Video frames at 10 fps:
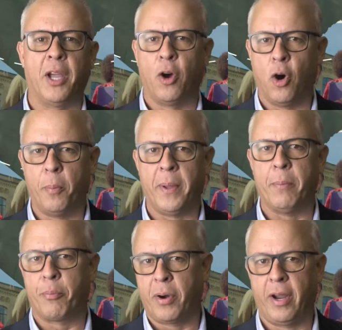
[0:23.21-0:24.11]
hope
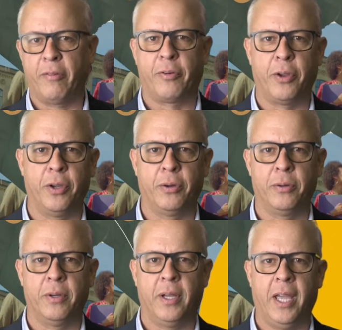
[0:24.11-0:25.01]
and prayer for you
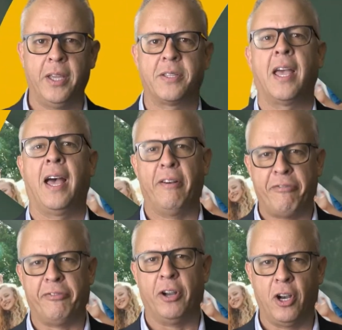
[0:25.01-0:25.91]
is have
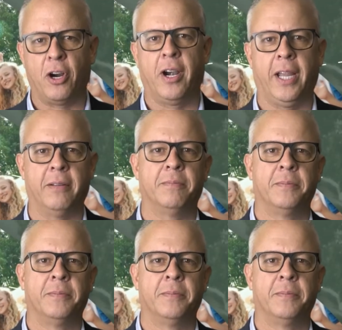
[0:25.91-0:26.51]
fun learning.